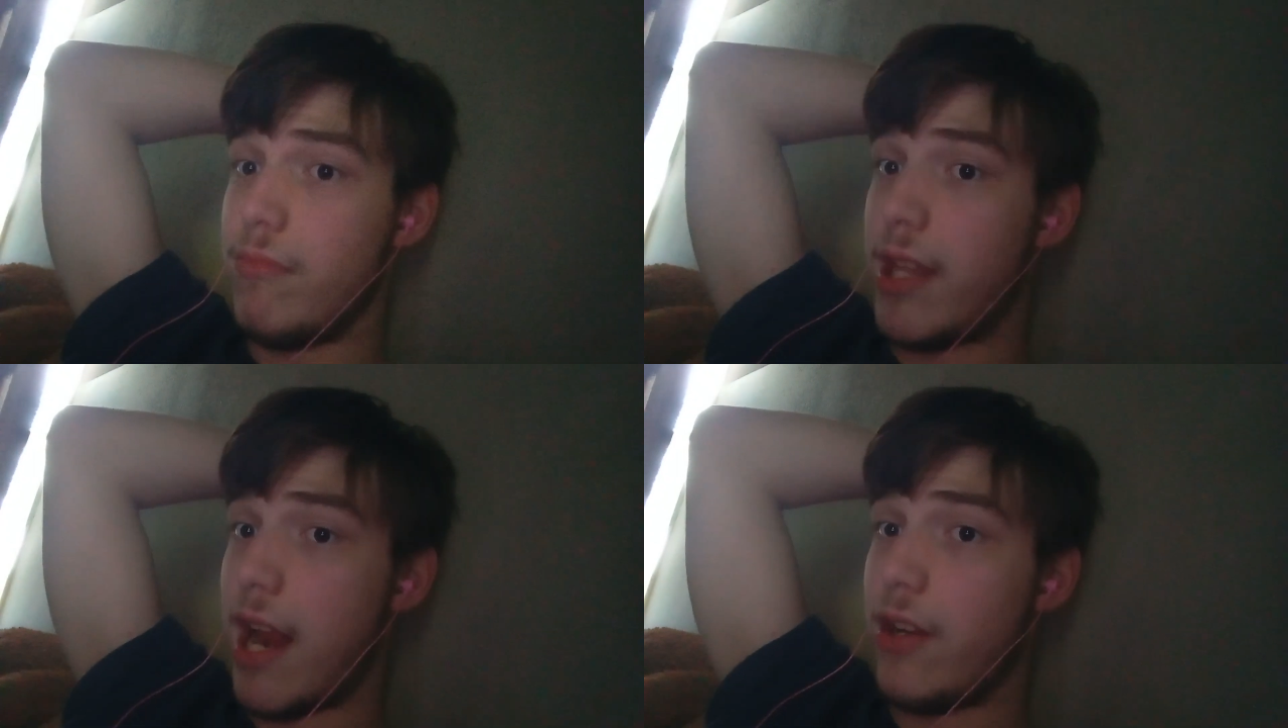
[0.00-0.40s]

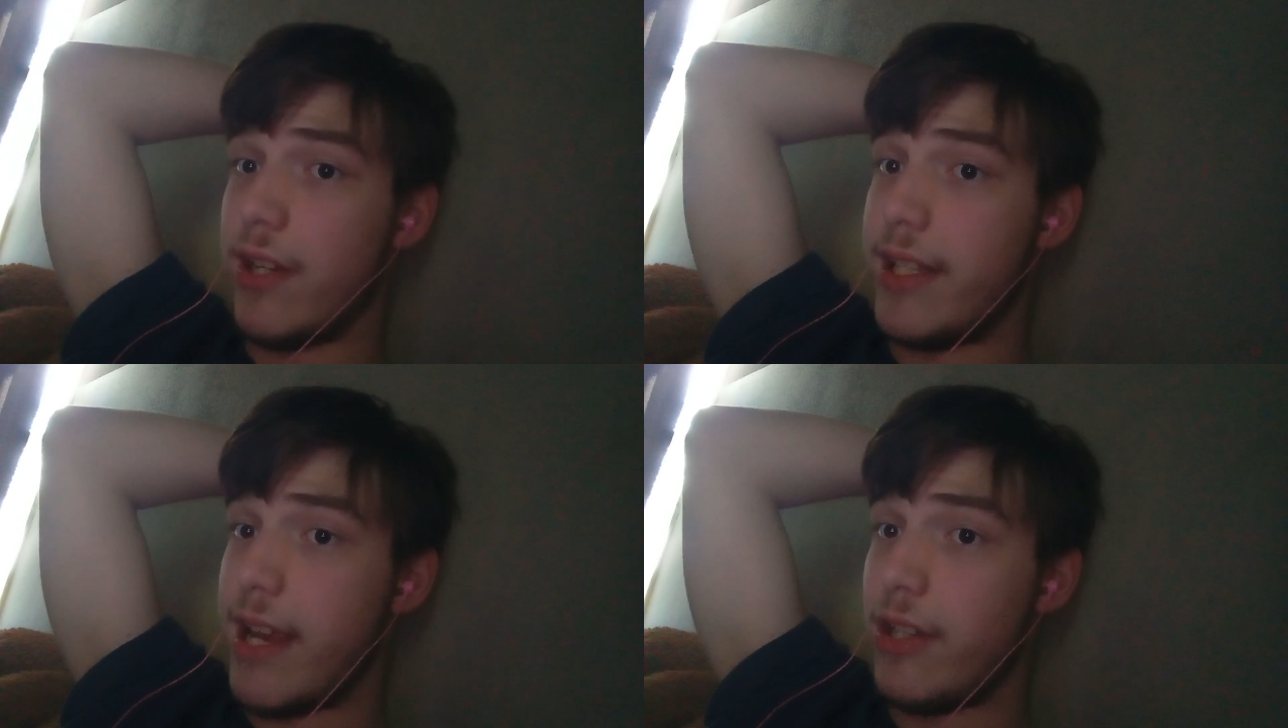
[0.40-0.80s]
that I
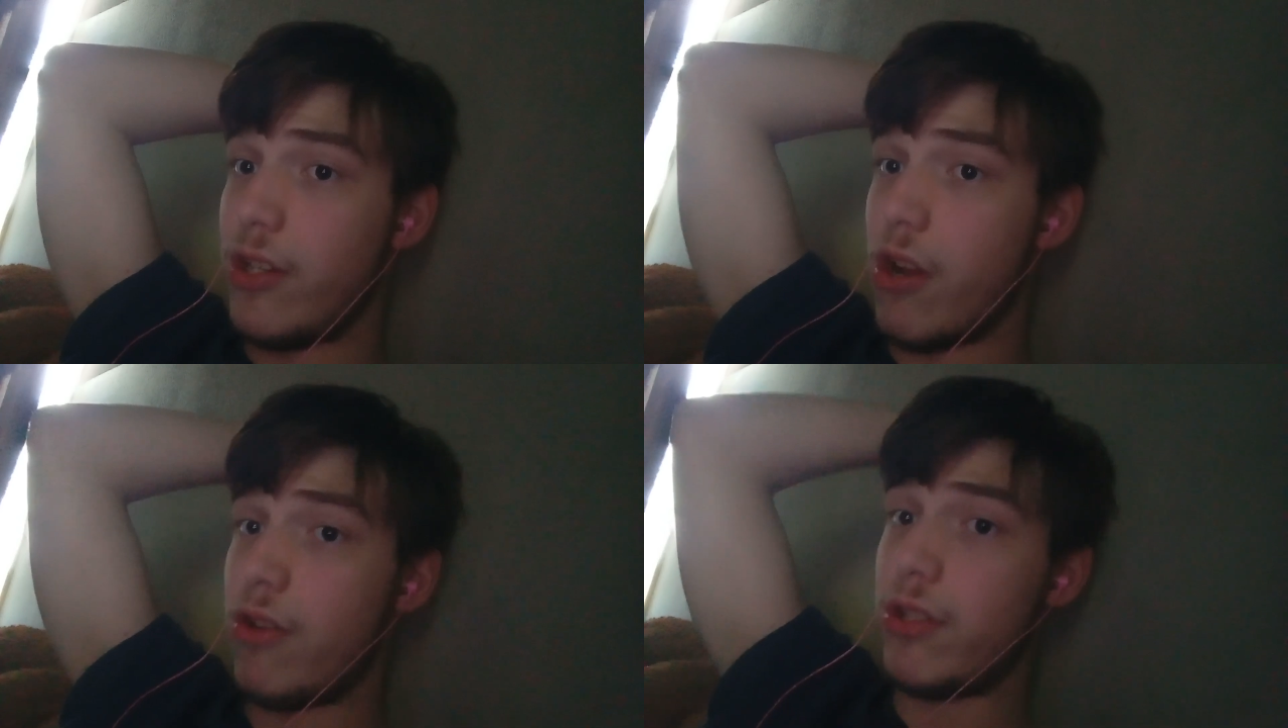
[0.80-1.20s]
could send
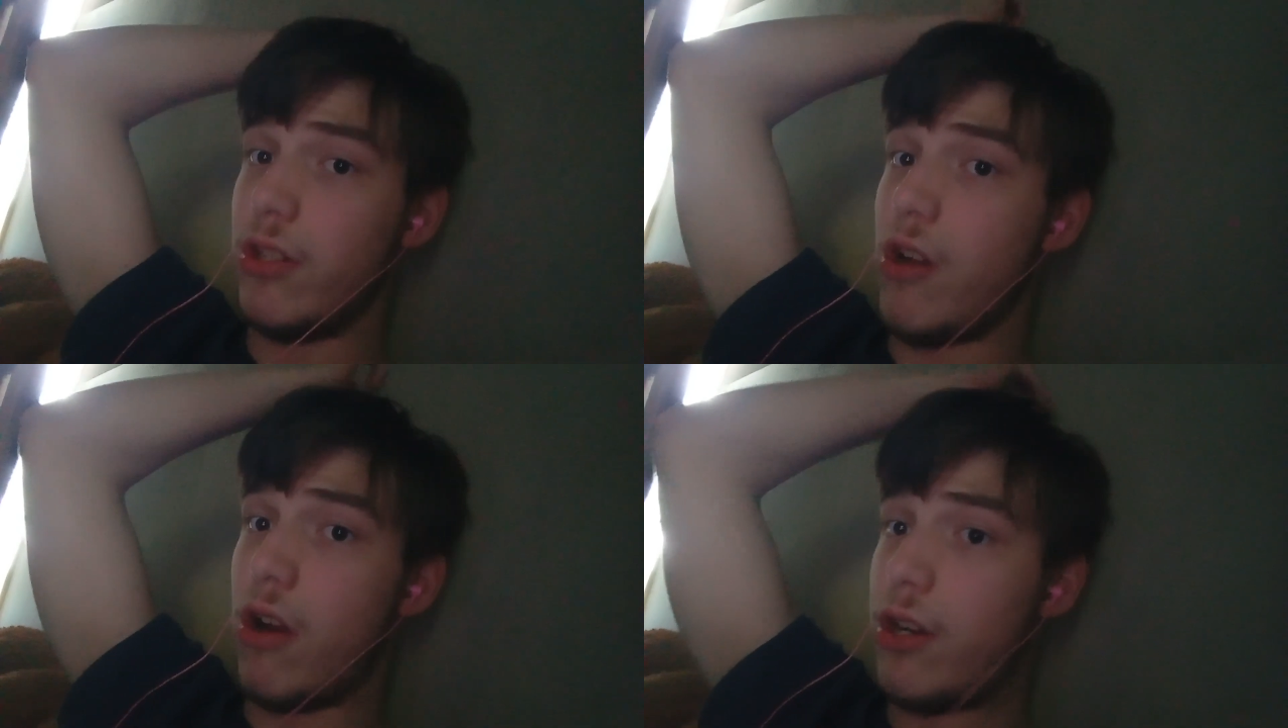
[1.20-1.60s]
y'all
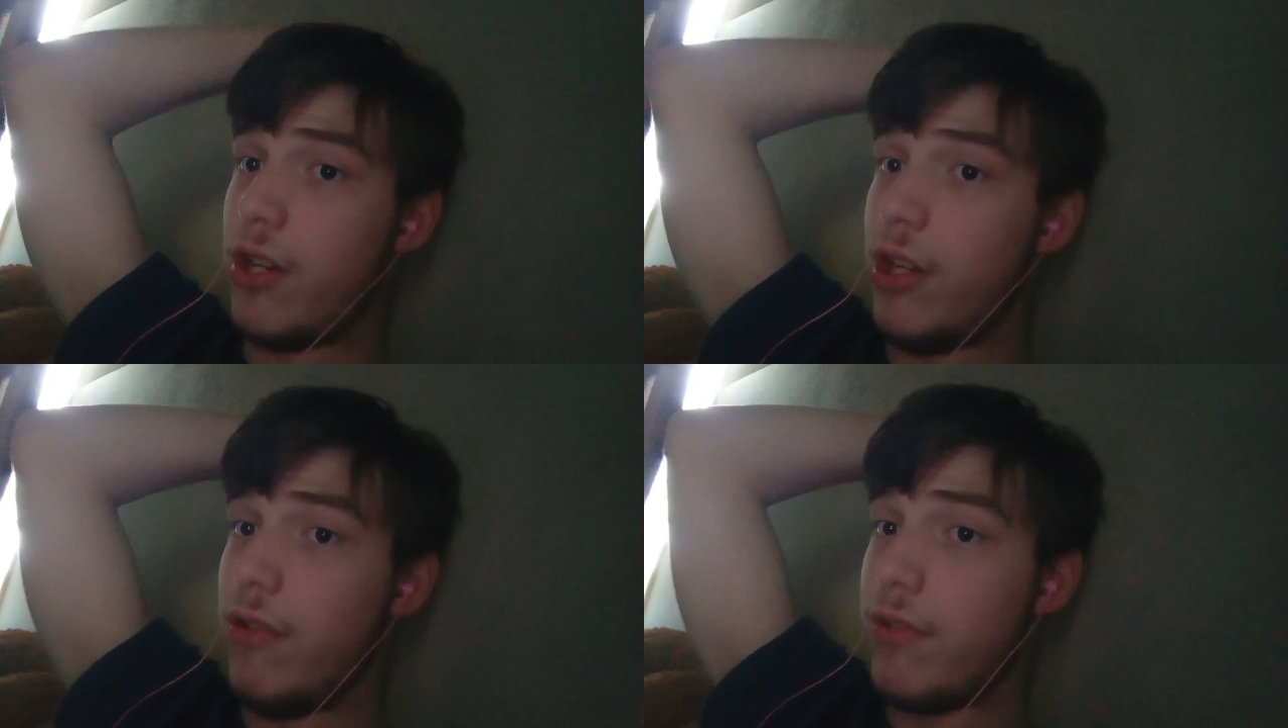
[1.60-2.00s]
so y'all
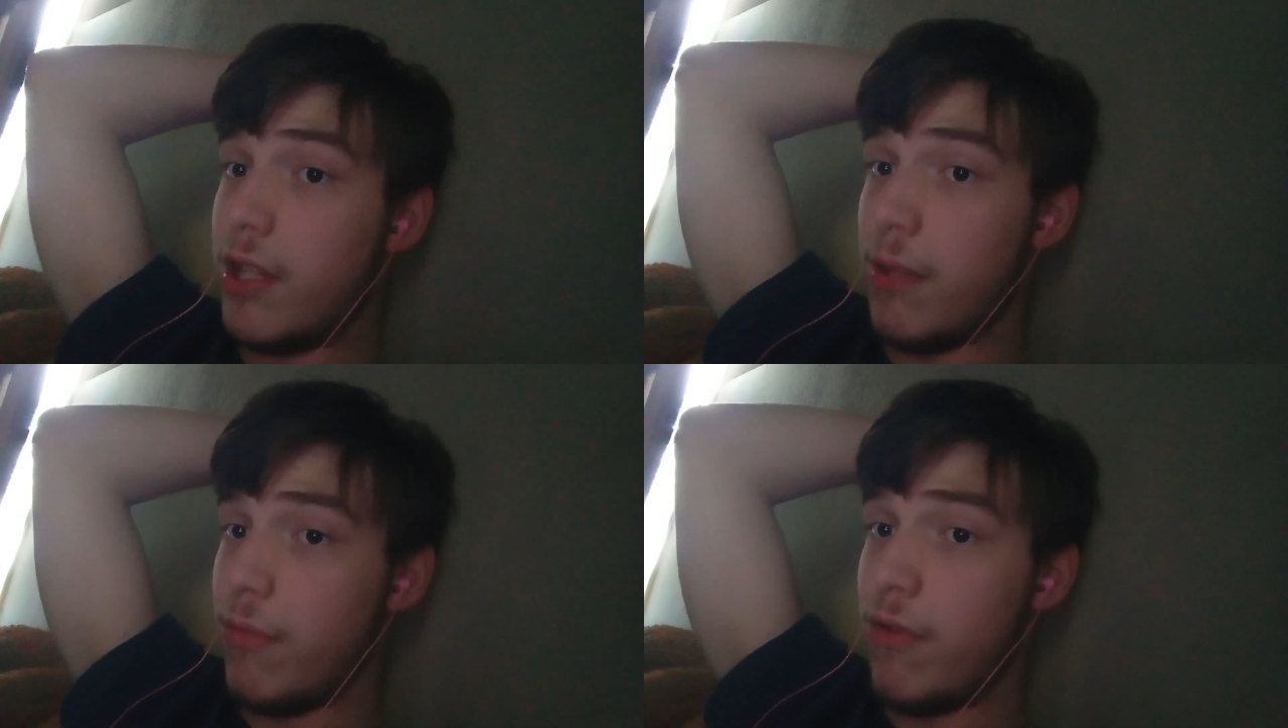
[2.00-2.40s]
could
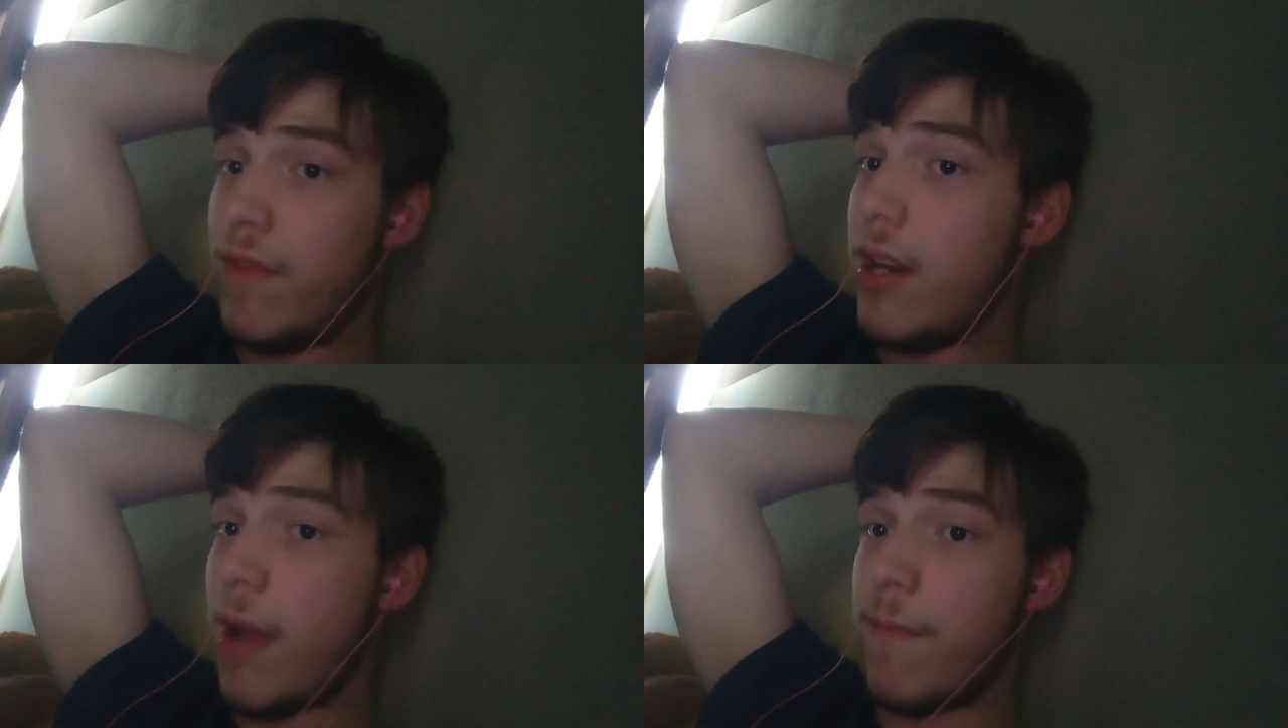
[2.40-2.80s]
use in the movie.